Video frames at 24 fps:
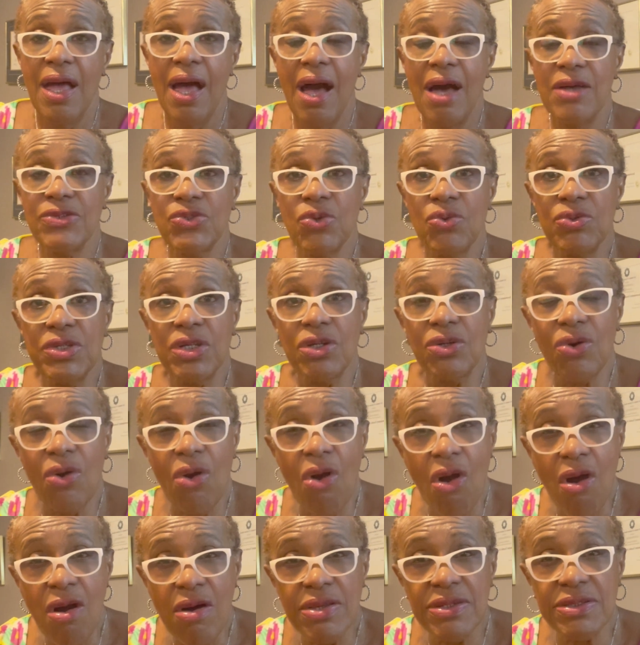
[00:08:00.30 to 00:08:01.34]
So the
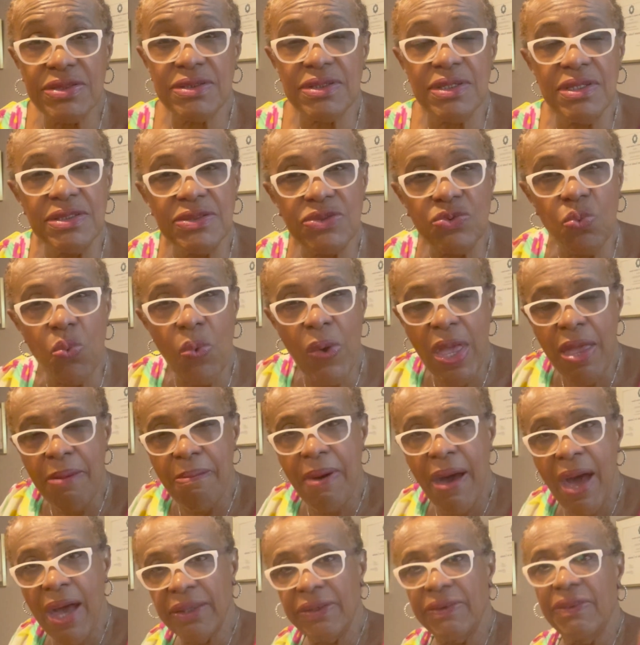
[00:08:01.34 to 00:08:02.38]
cause is way
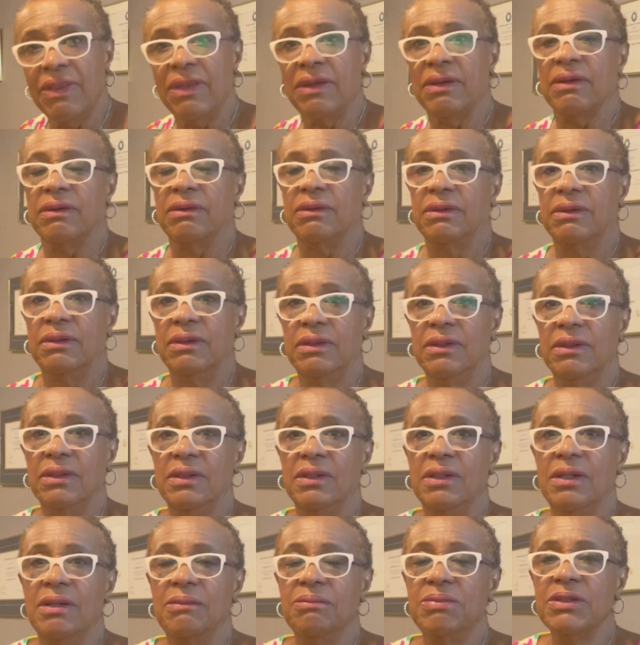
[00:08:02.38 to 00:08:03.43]
back there.
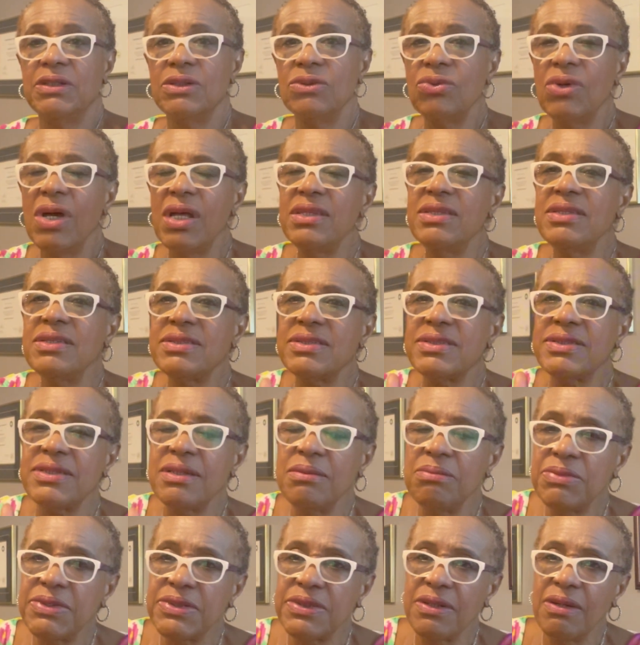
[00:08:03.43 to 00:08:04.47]
But look at the
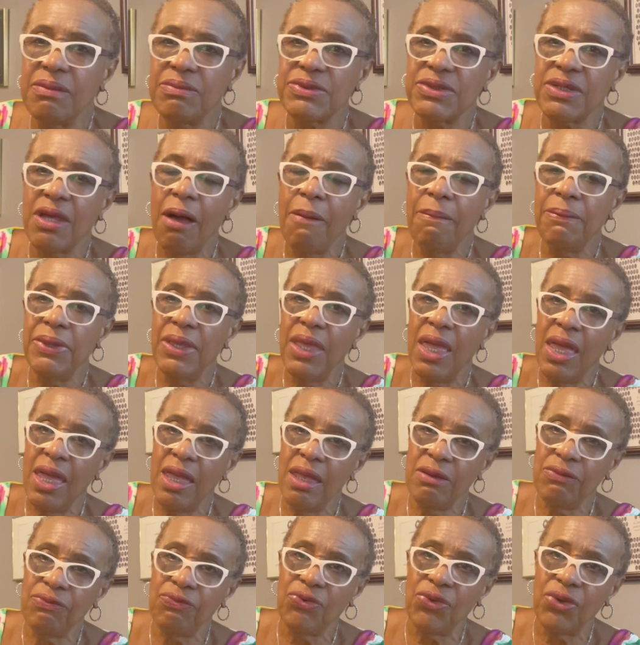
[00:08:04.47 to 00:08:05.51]
symptoms, her
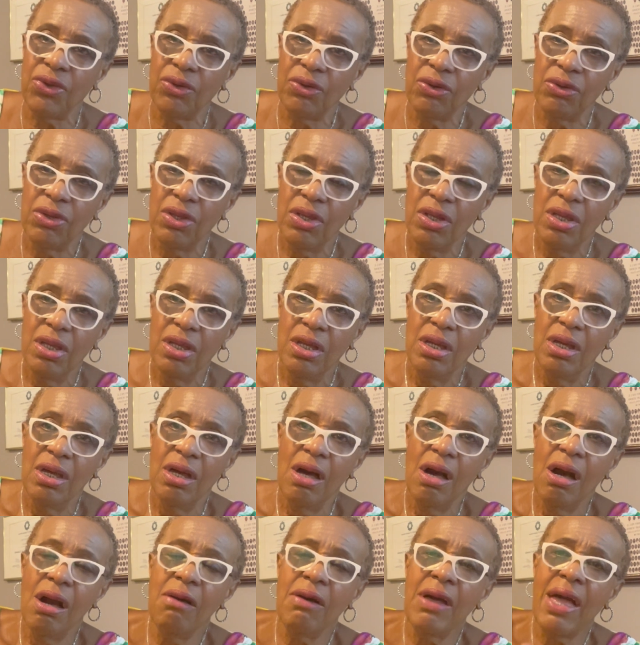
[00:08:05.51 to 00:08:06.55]
behavior,
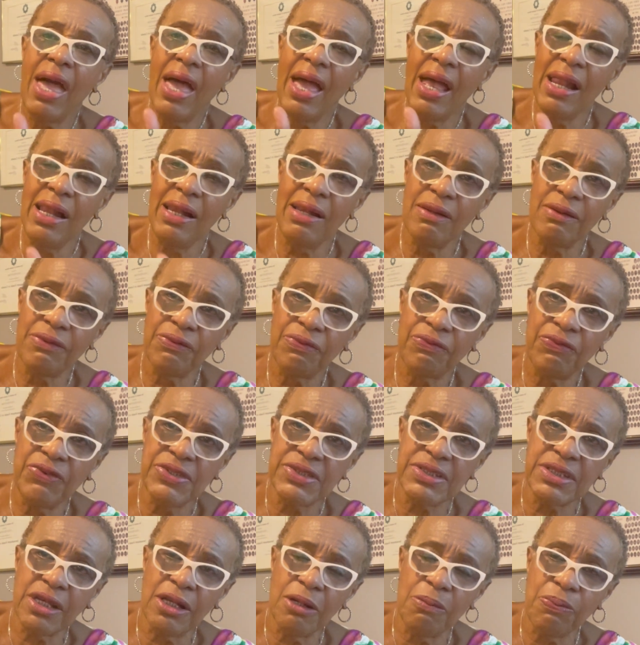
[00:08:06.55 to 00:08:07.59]
her health,
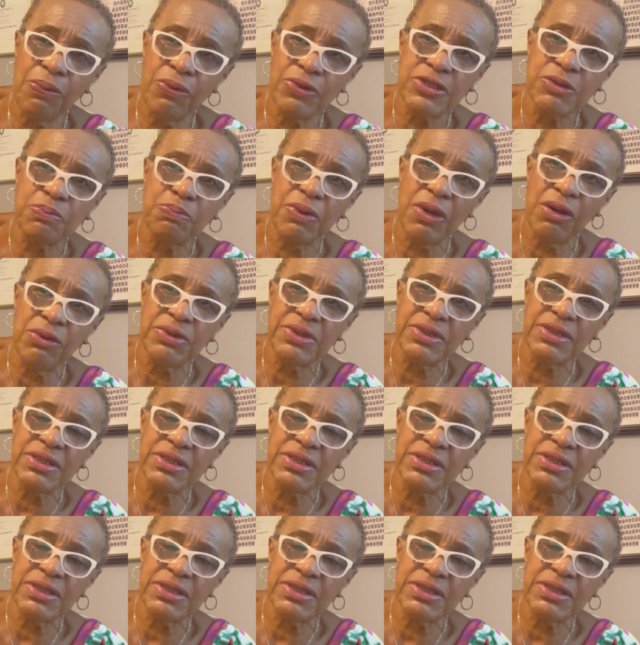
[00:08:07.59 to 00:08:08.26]
physical prosperity